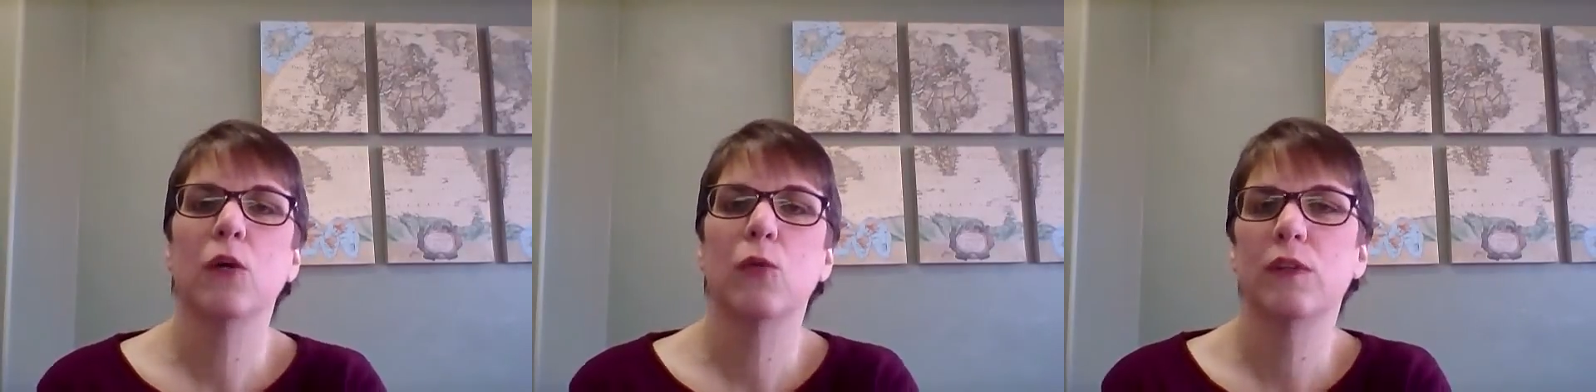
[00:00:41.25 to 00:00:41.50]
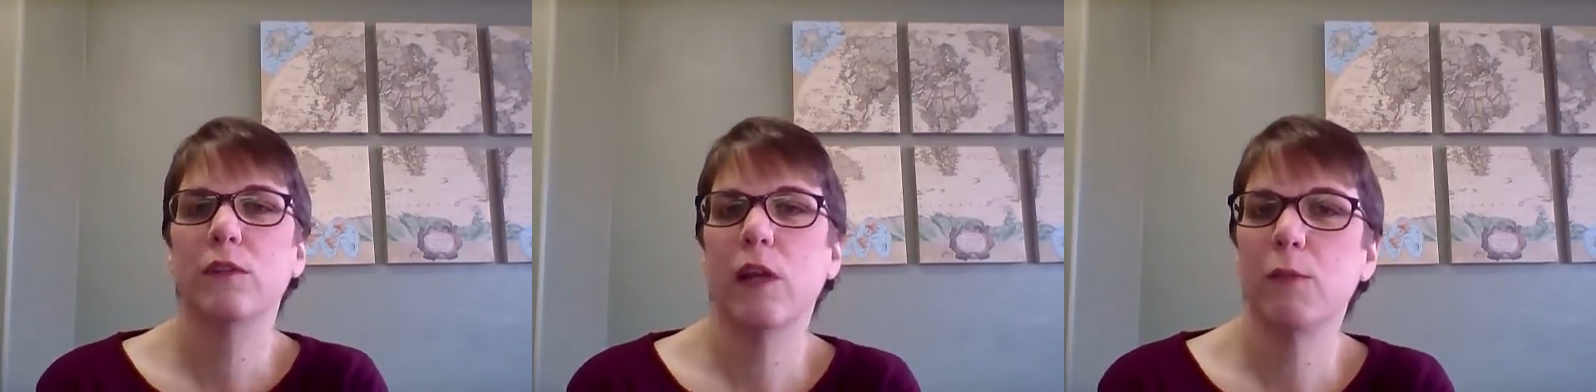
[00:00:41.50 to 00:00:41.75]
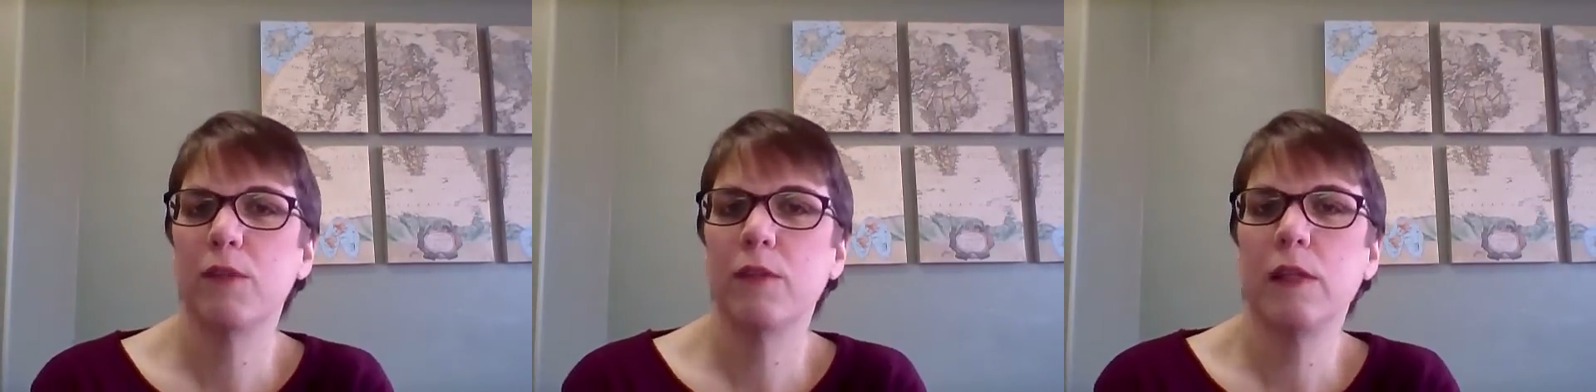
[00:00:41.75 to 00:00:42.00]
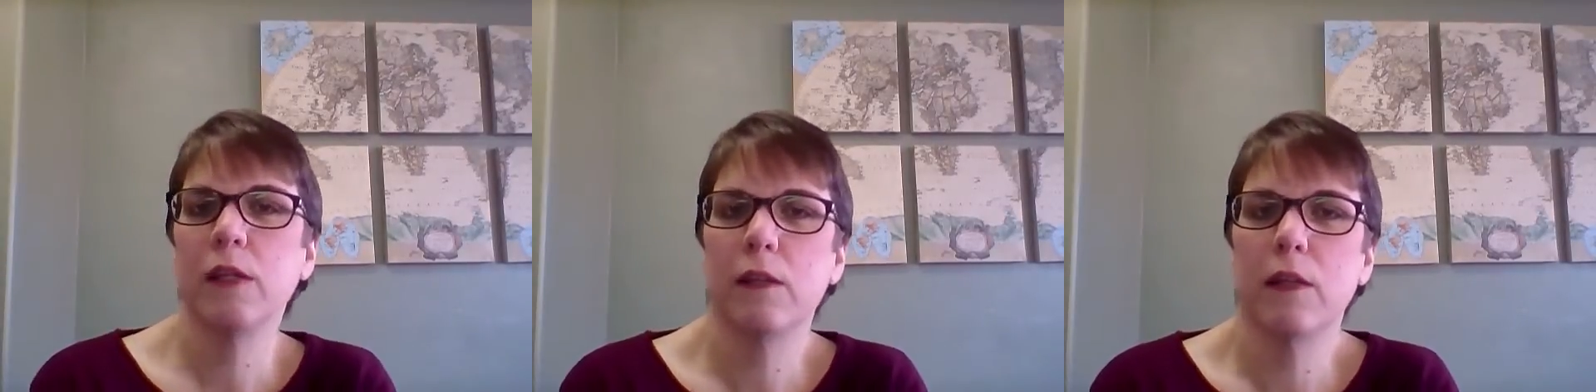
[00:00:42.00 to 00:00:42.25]
We stop
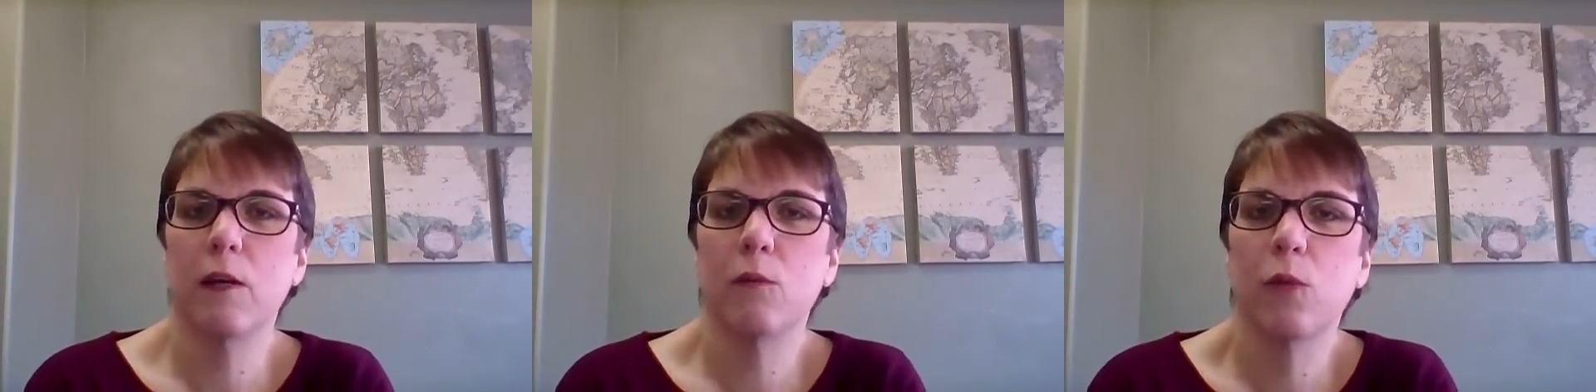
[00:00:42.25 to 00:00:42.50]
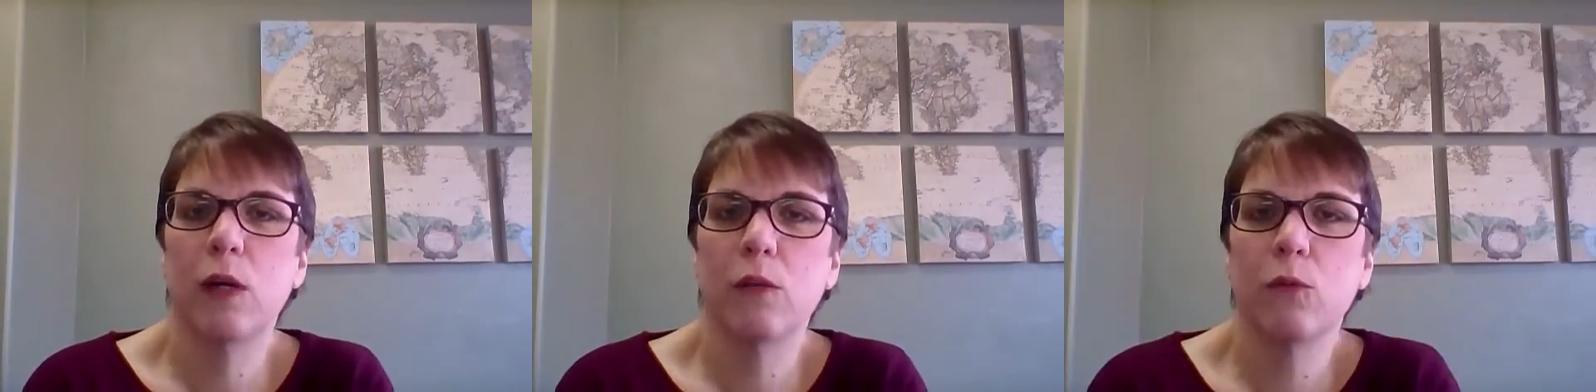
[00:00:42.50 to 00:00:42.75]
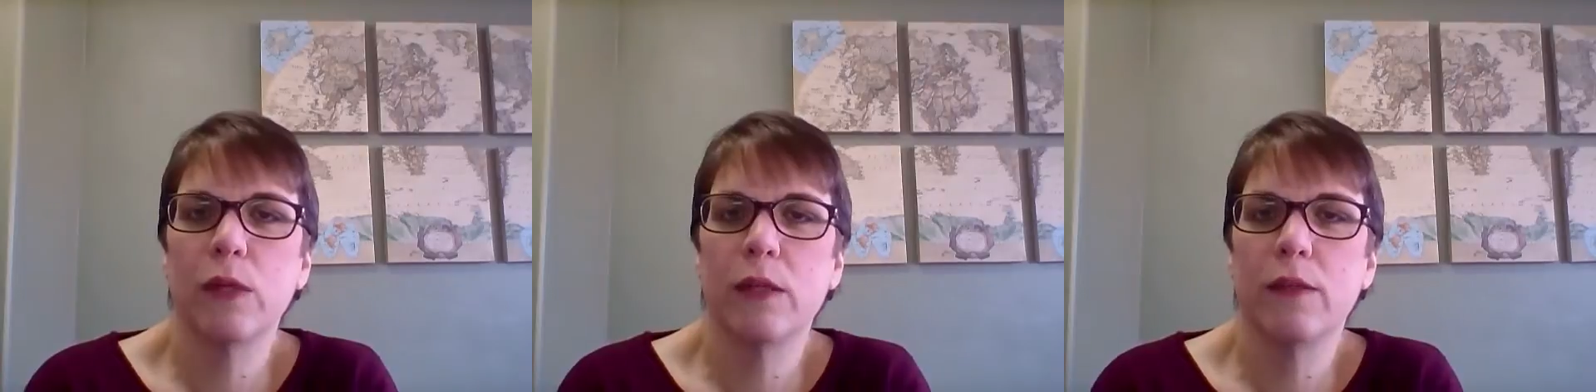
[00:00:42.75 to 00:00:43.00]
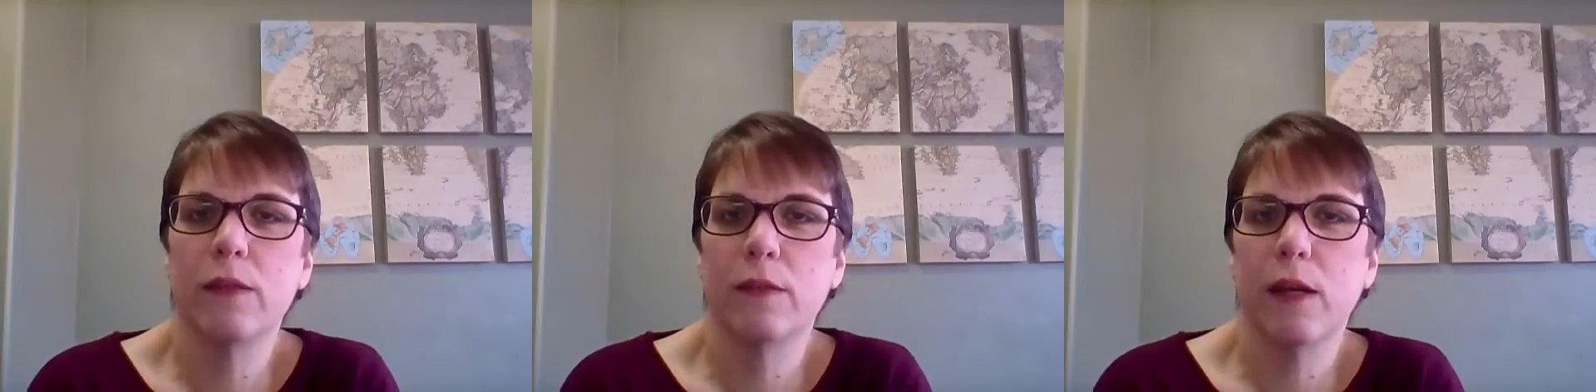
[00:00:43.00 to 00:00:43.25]
seeing them when
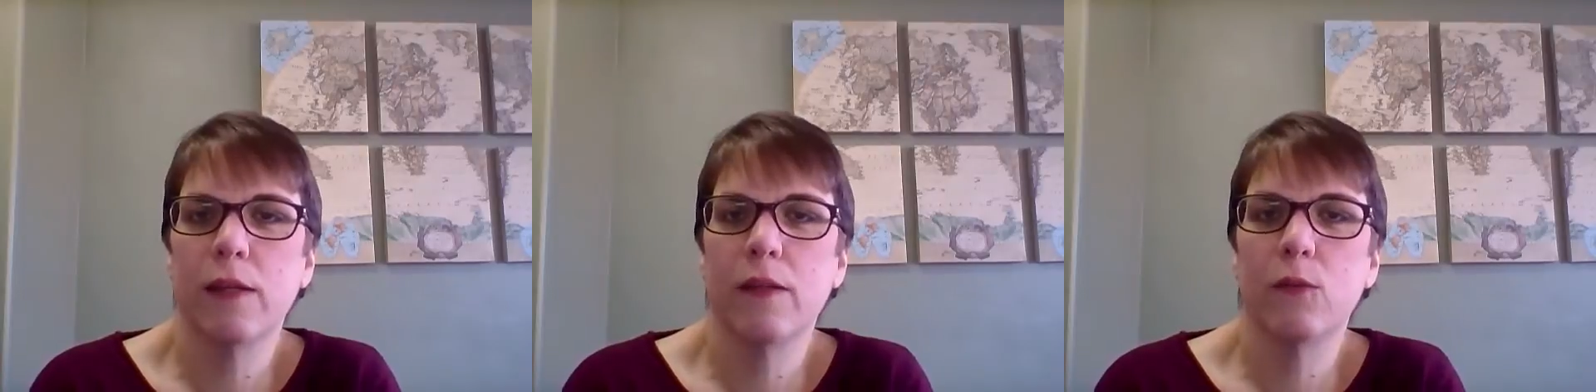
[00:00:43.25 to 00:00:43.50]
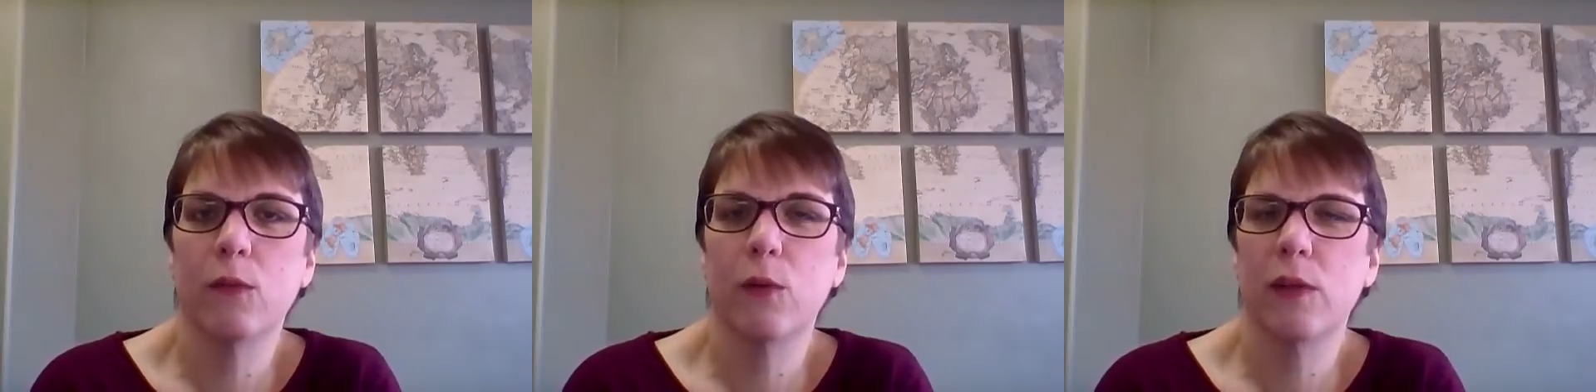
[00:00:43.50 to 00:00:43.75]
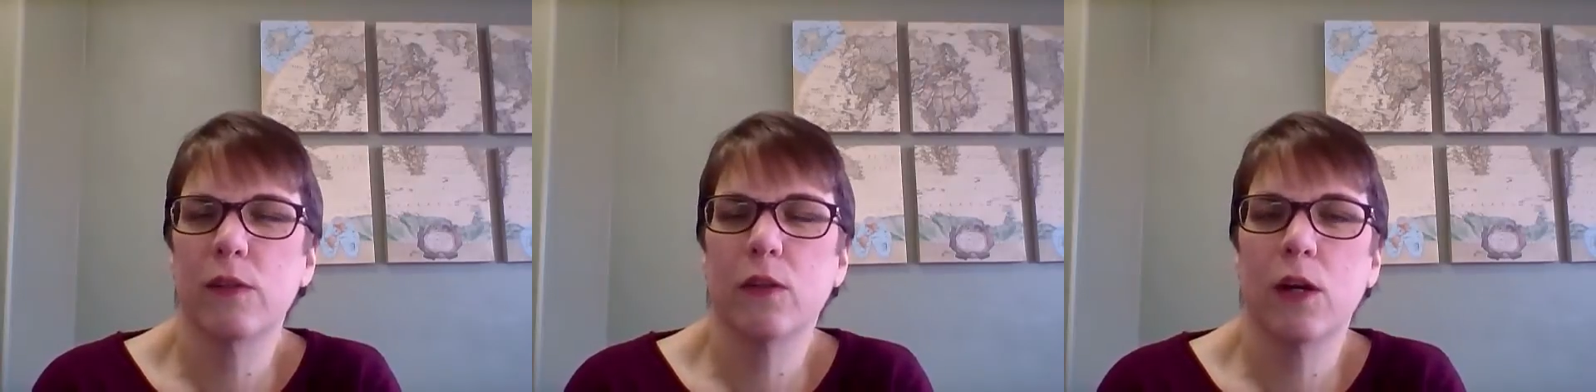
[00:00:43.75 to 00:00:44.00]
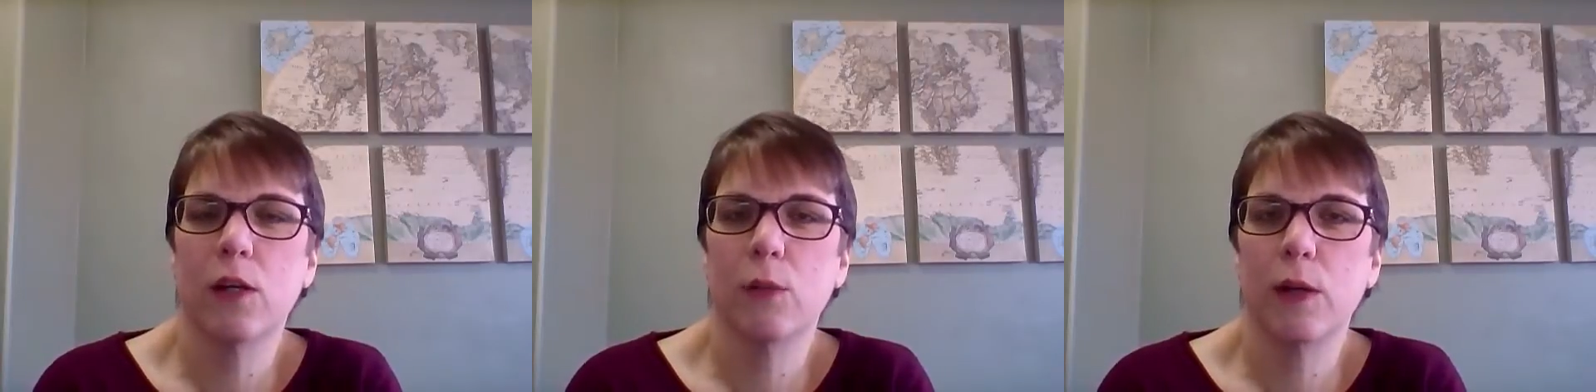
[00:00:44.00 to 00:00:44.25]
we decide that we want to
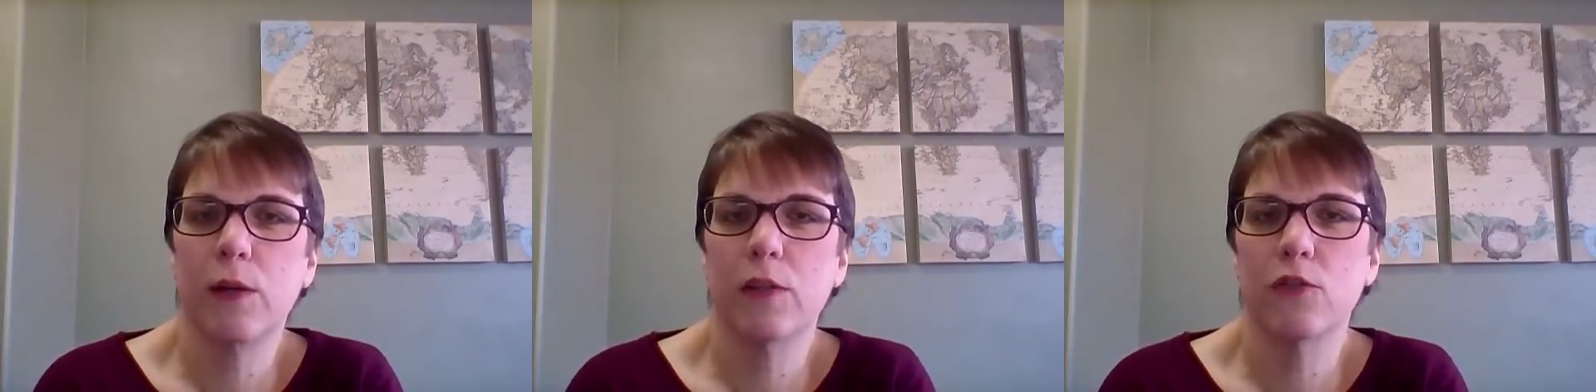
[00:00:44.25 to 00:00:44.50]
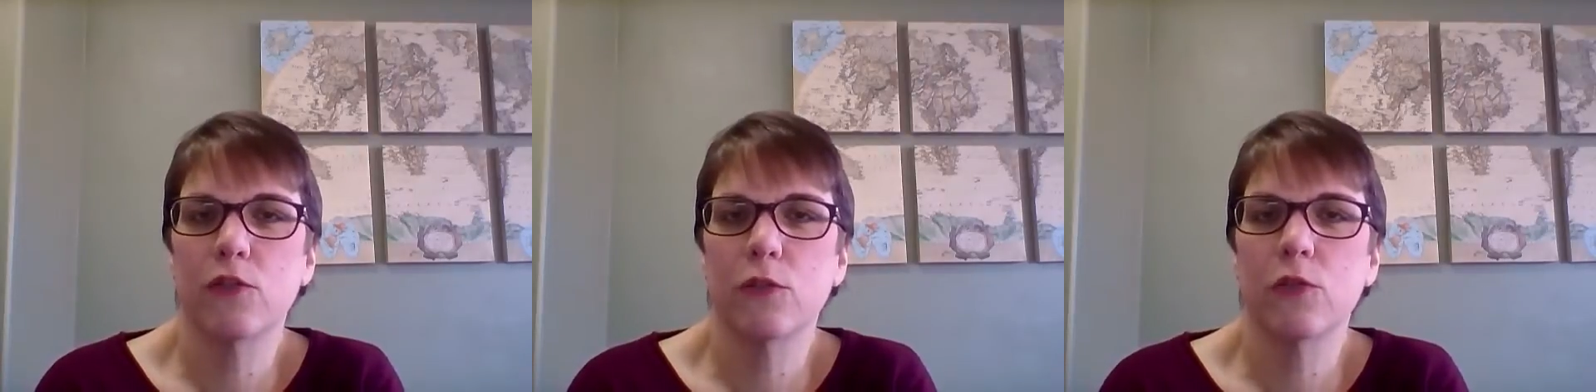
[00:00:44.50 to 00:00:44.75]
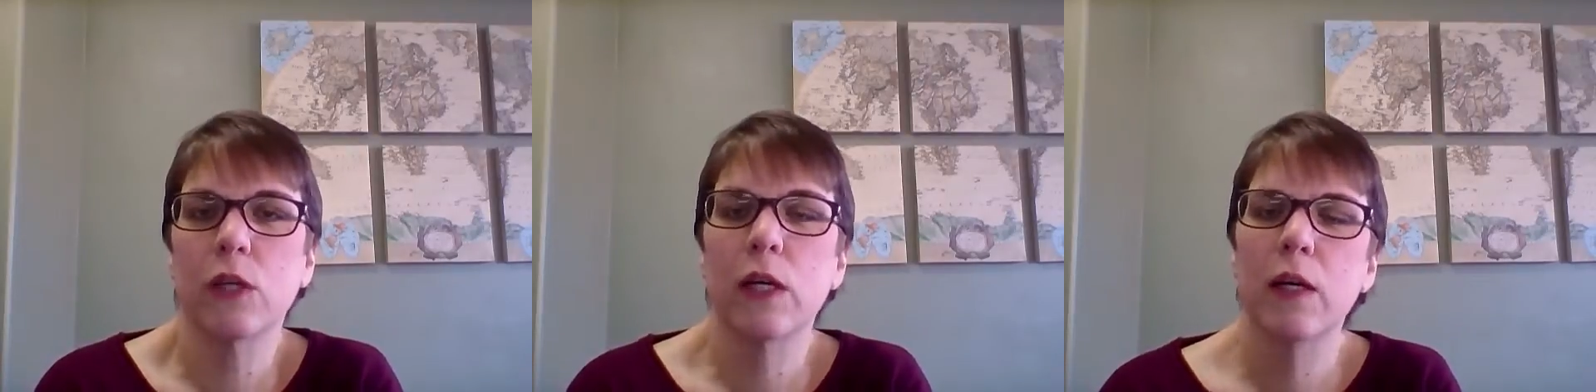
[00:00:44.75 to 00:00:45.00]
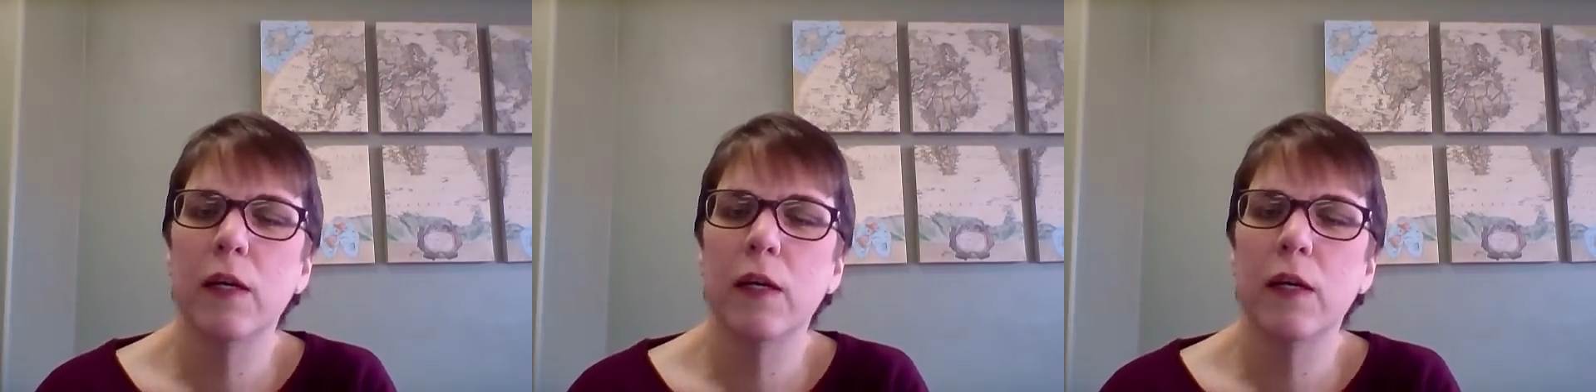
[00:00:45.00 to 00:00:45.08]
talk about issues.